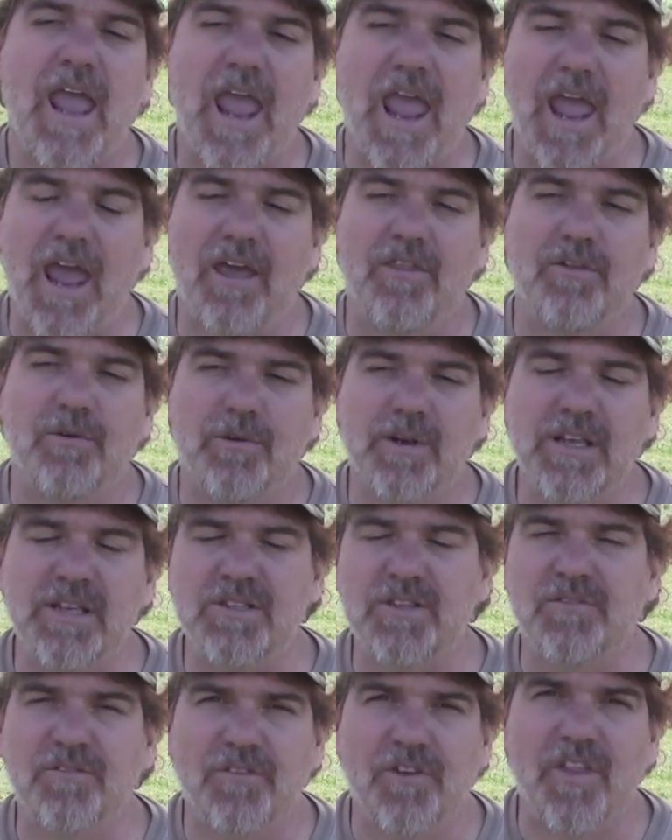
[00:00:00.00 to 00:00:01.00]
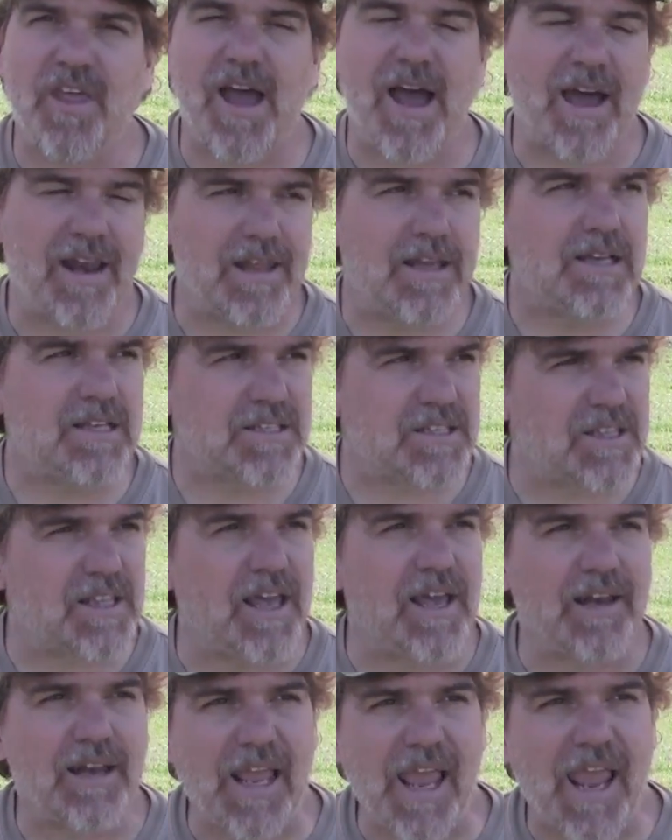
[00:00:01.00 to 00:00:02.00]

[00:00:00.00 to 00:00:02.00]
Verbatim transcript: And the reason for that is that